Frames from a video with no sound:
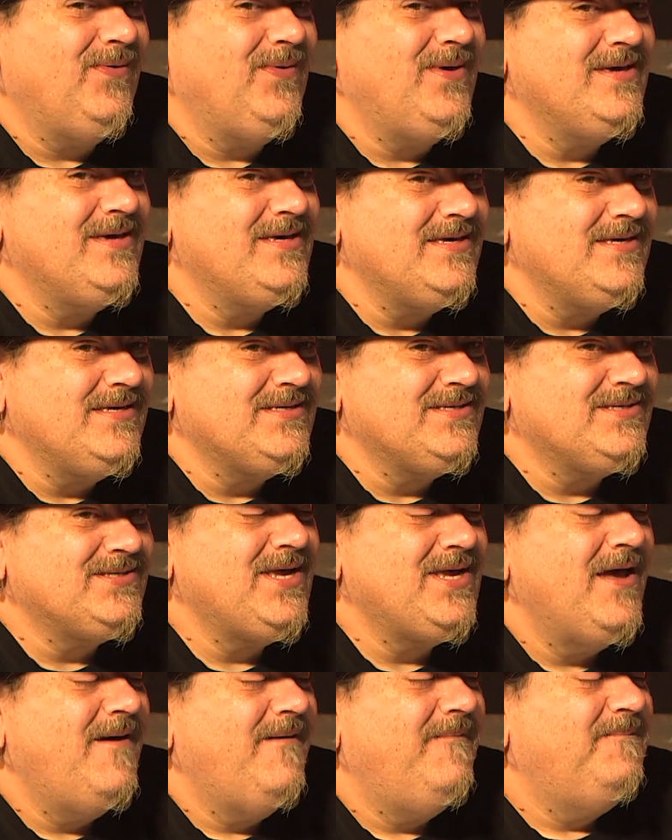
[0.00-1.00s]

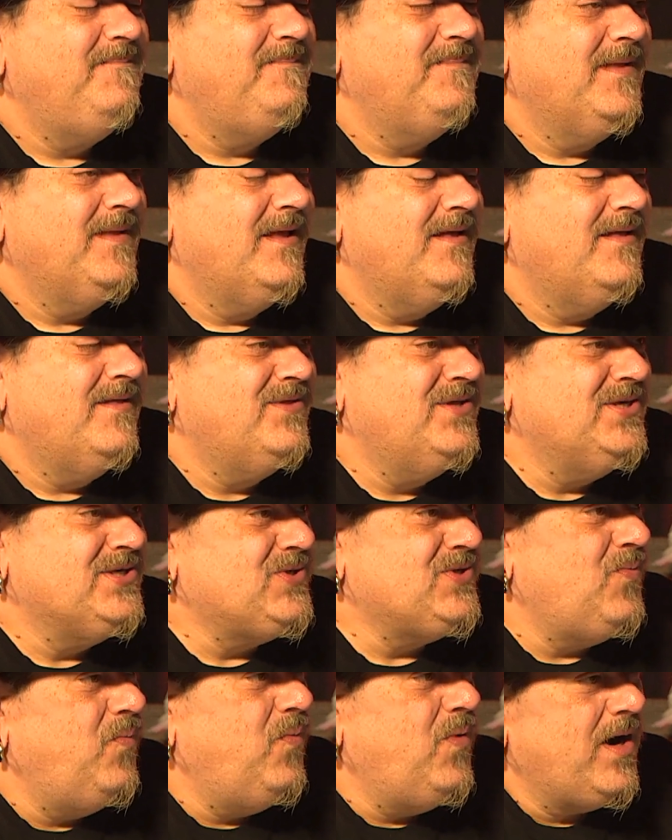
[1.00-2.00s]
is
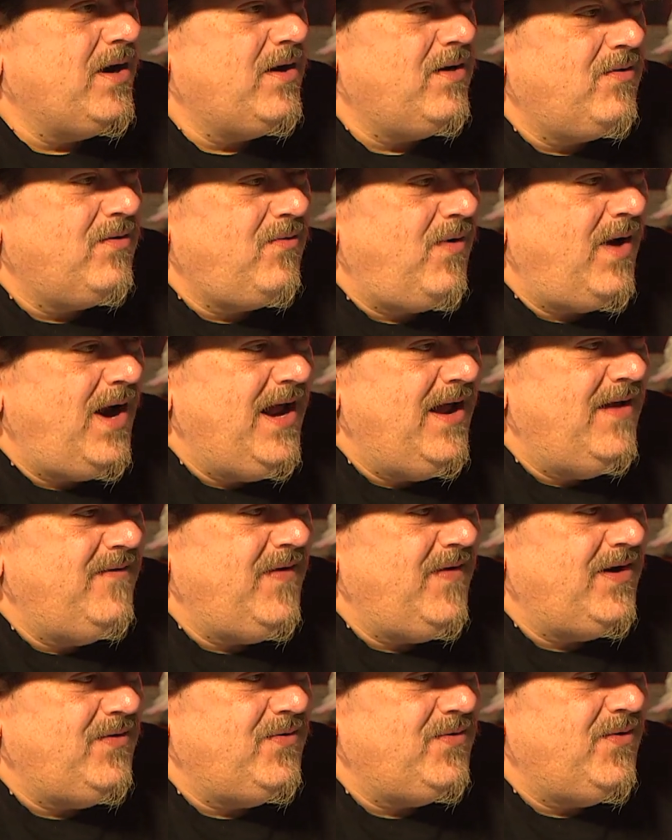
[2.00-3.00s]
this weird grave.
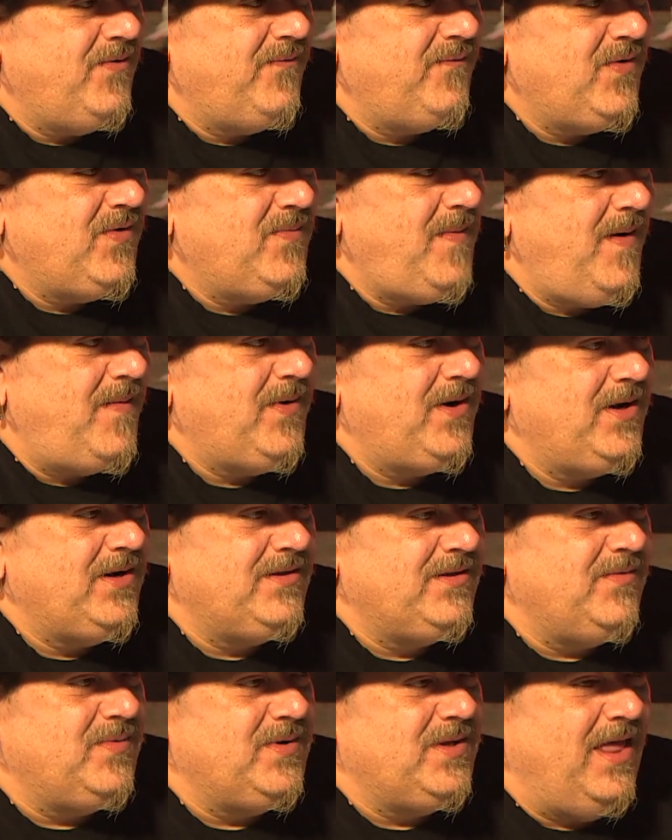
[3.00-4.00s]
I don't know if you remember
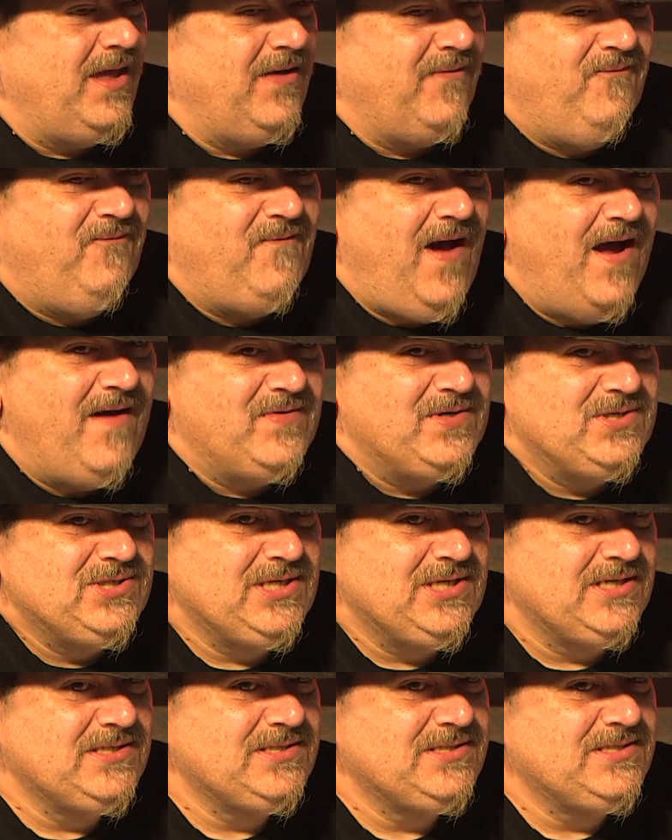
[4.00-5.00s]
it. There were like 5 or
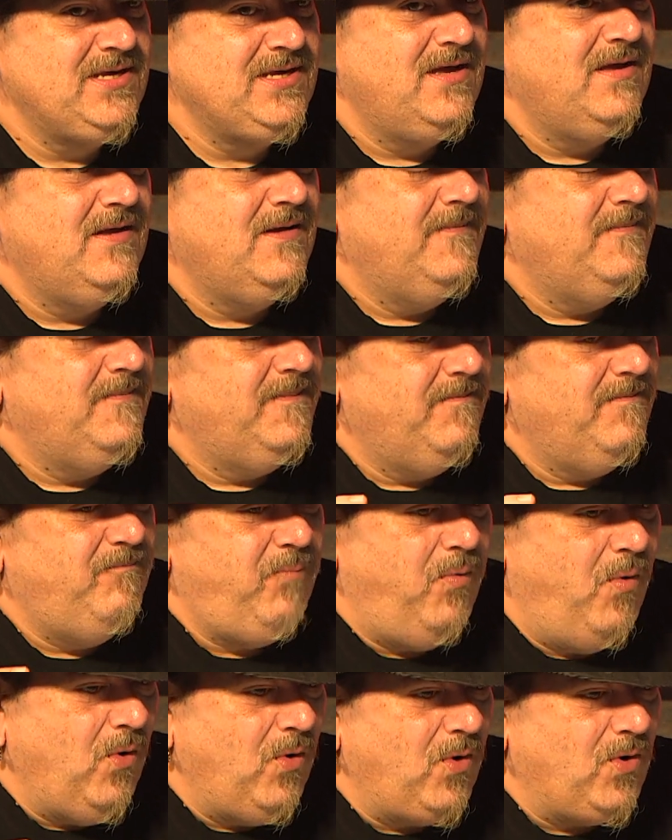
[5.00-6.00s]
6
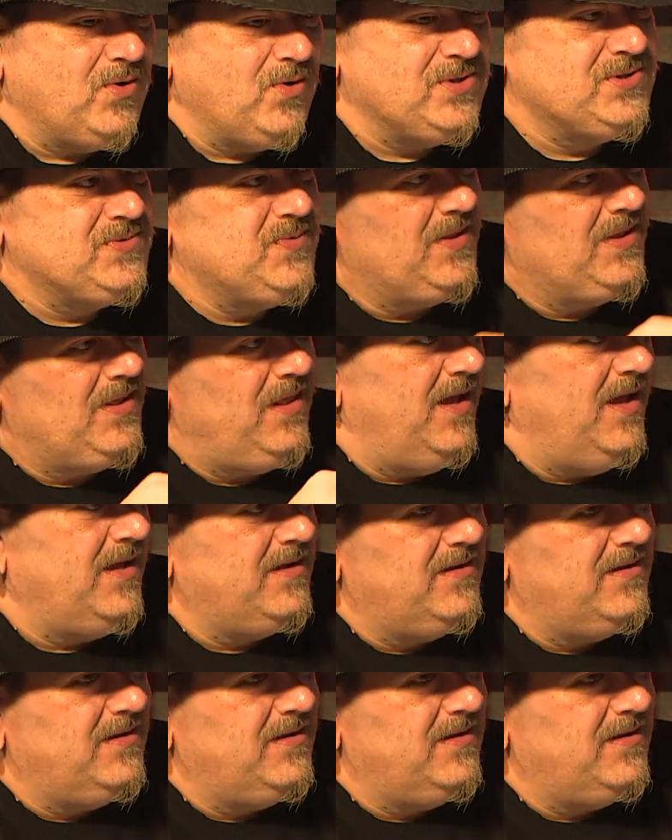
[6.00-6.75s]
portals with like